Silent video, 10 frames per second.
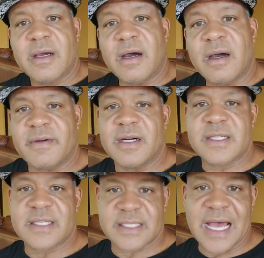
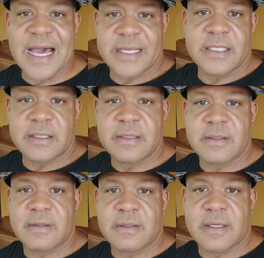of society
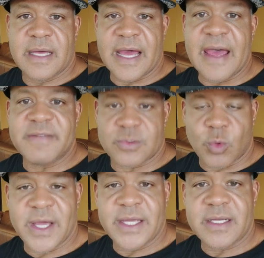have its
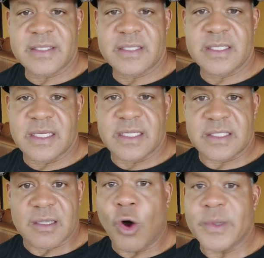way, because
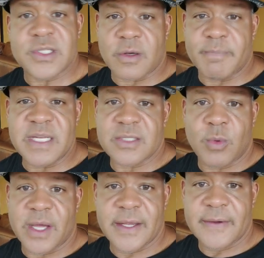it's always going to be this
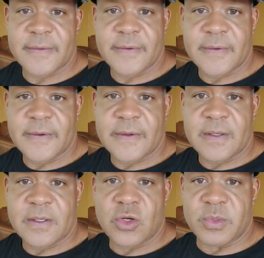way.
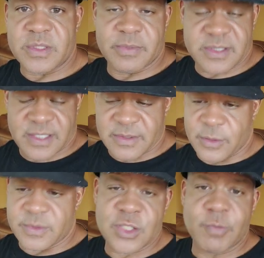It
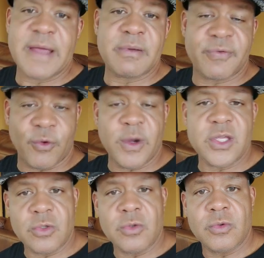was this way before
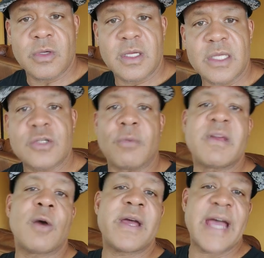you. It's going to
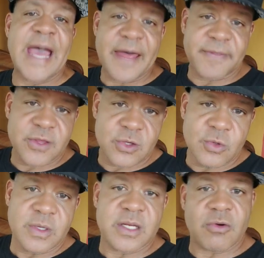be that way after
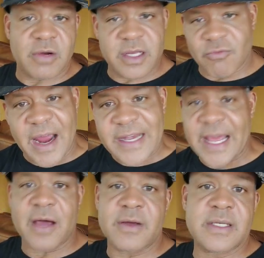you. And right
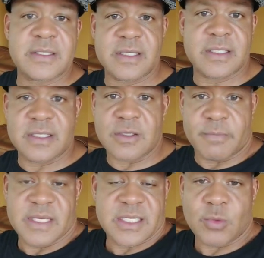now, it's going
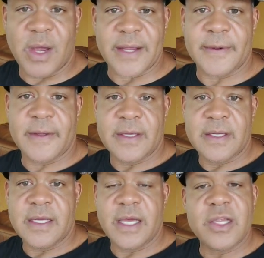to be this way.
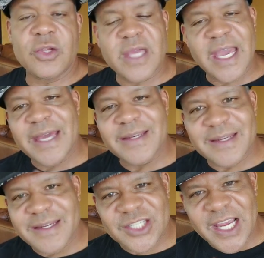You can't
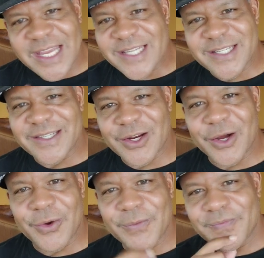change it, you
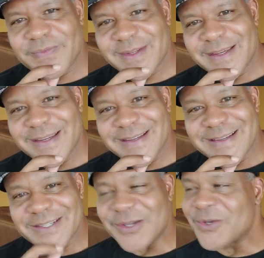know.
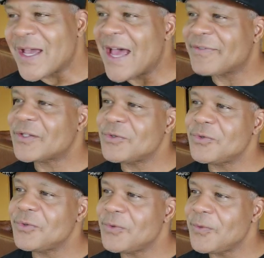So you have to